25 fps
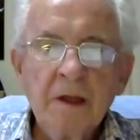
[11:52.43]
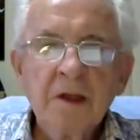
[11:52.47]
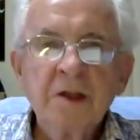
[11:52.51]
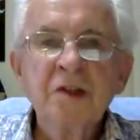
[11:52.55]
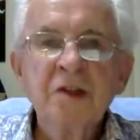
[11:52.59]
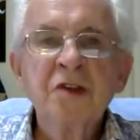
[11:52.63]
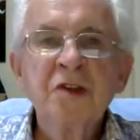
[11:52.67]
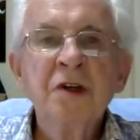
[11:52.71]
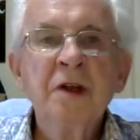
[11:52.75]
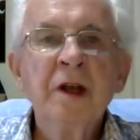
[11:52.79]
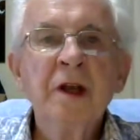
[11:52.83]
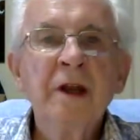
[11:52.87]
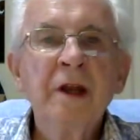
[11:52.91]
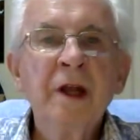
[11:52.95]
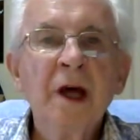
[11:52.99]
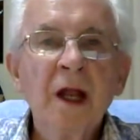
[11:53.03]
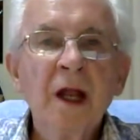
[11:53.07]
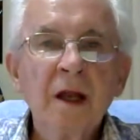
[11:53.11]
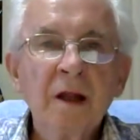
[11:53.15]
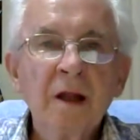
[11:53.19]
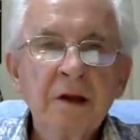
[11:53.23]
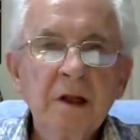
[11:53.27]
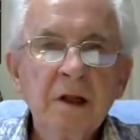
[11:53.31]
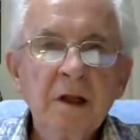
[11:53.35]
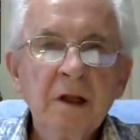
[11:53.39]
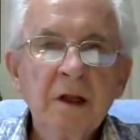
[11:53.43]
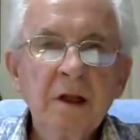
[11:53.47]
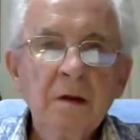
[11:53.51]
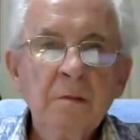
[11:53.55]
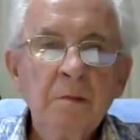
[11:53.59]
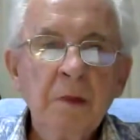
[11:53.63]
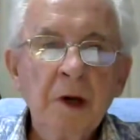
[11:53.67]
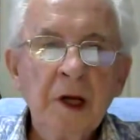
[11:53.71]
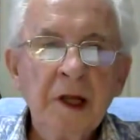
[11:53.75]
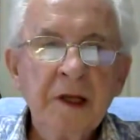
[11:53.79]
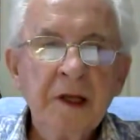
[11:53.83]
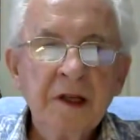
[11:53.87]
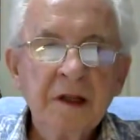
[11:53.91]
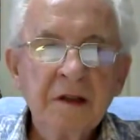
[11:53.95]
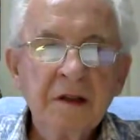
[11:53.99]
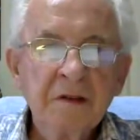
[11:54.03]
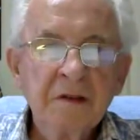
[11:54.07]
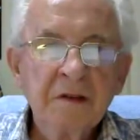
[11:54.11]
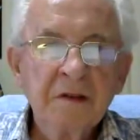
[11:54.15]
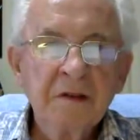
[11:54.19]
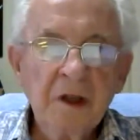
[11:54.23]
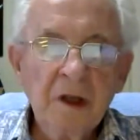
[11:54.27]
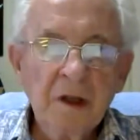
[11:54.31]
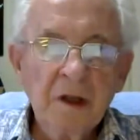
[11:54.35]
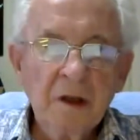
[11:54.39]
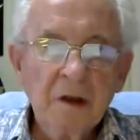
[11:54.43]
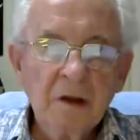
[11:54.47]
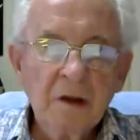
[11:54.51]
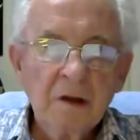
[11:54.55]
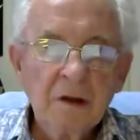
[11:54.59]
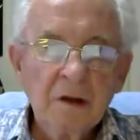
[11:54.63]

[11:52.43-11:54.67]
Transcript: synodality by decree.